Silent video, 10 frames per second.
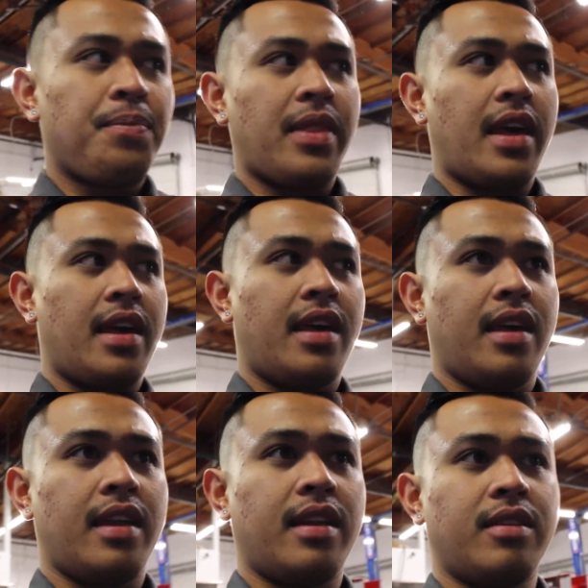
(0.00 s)

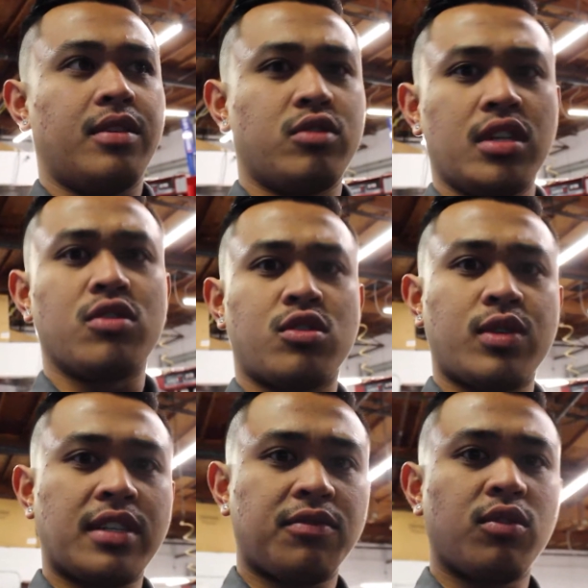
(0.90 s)
and it was a little
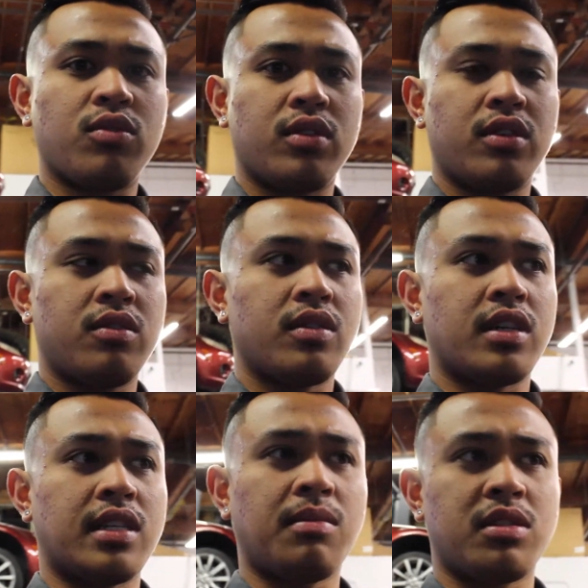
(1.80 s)
stressful, you know,
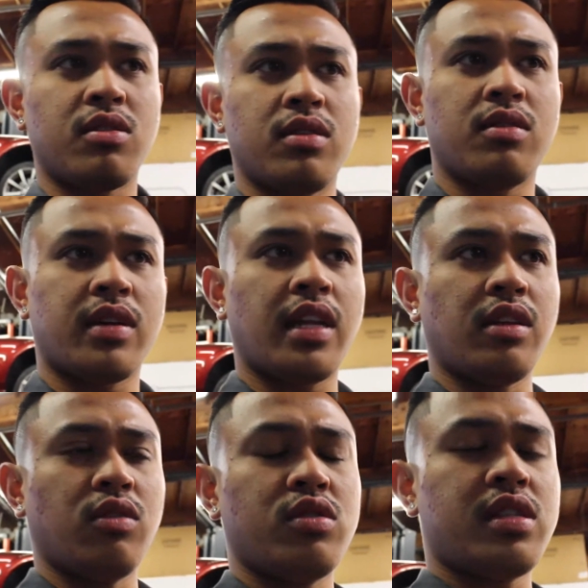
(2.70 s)
because I'm still, you know,
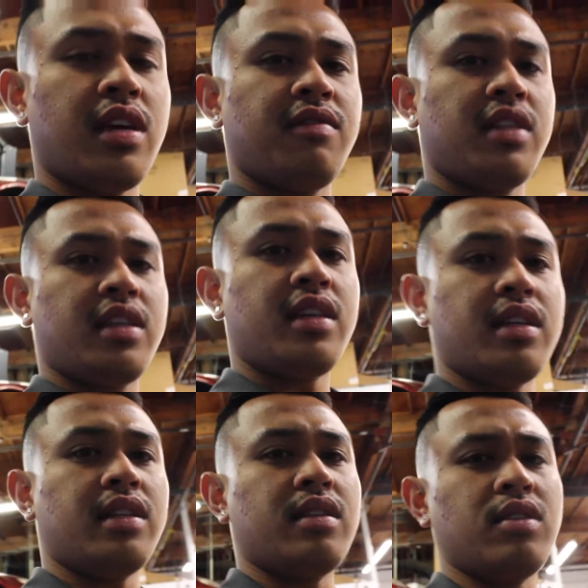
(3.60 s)
getting used to everything
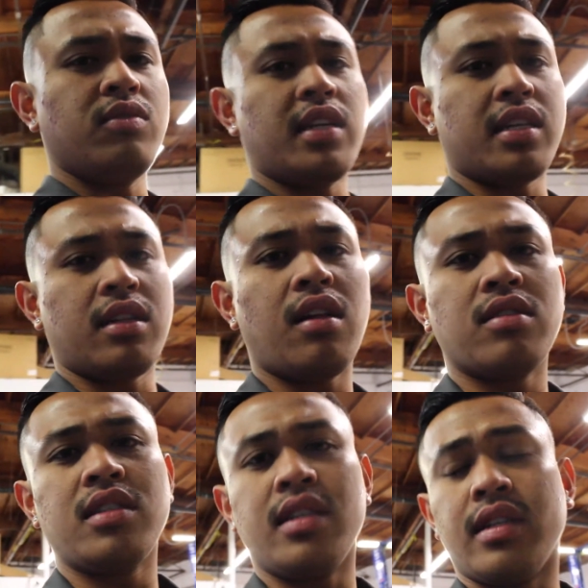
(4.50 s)
and the new
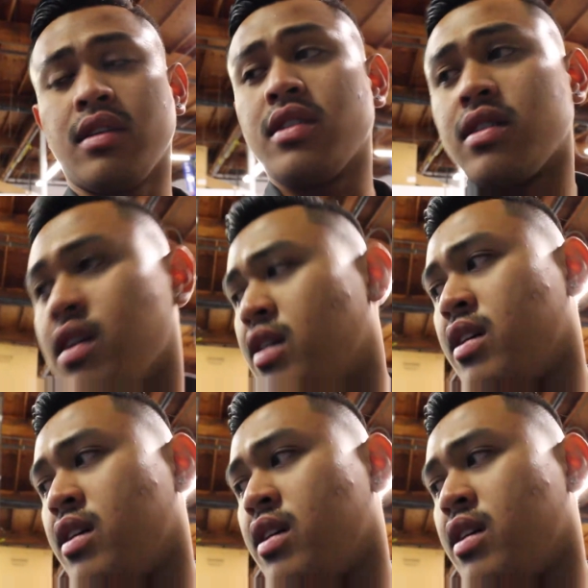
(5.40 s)
technology, and because,